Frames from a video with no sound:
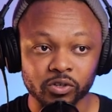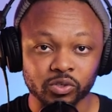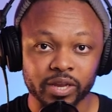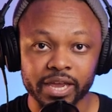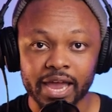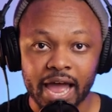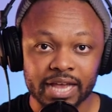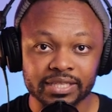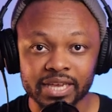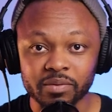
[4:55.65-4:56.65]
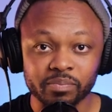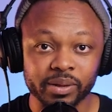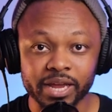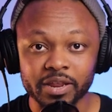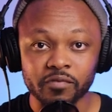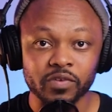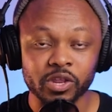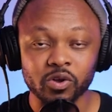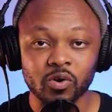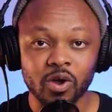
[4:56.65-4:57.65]
So like as I play the
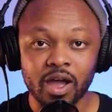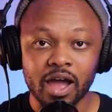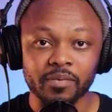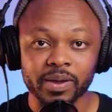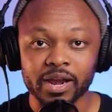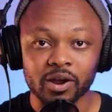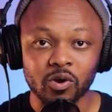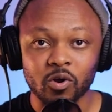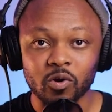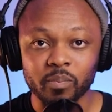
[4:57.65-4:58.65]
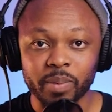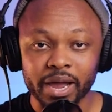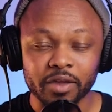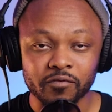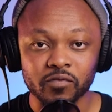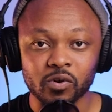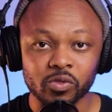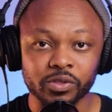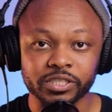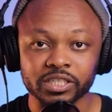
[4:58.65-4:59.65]
video, I'm gonna go back and
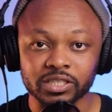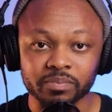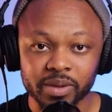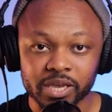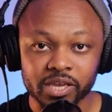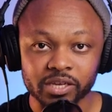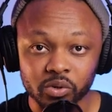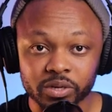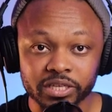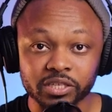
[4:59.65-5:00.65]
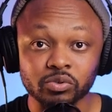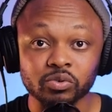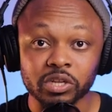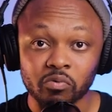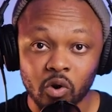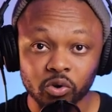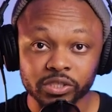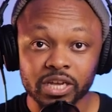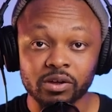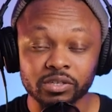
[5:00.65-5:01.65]
forth just making you listen to the raw
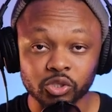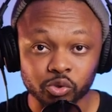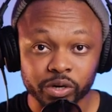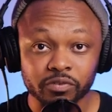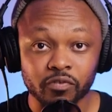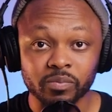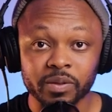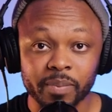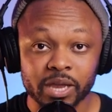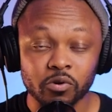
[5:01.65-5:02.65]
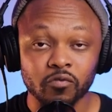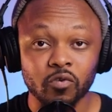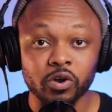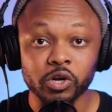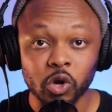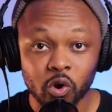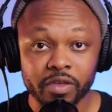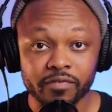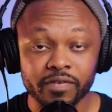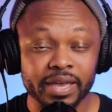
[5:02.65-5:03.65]
sound straight from the microphone, no
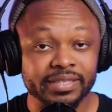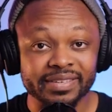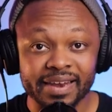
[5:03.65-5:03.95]
effects,